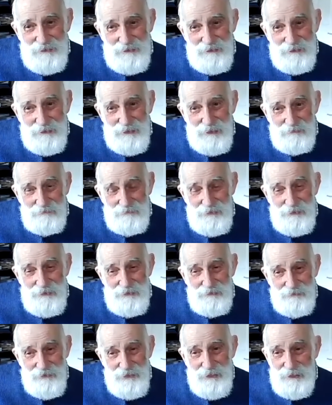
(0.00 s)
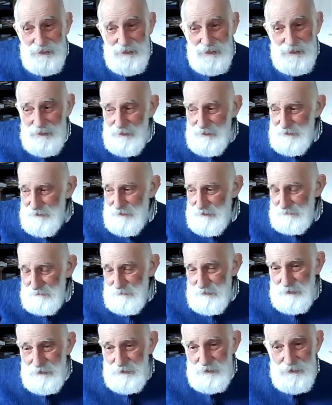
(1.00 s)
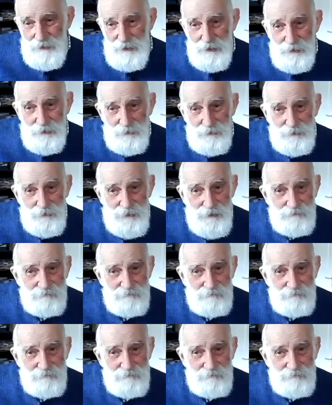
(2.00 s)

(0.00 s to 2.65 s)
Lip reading: Life isn't very easy when you are old.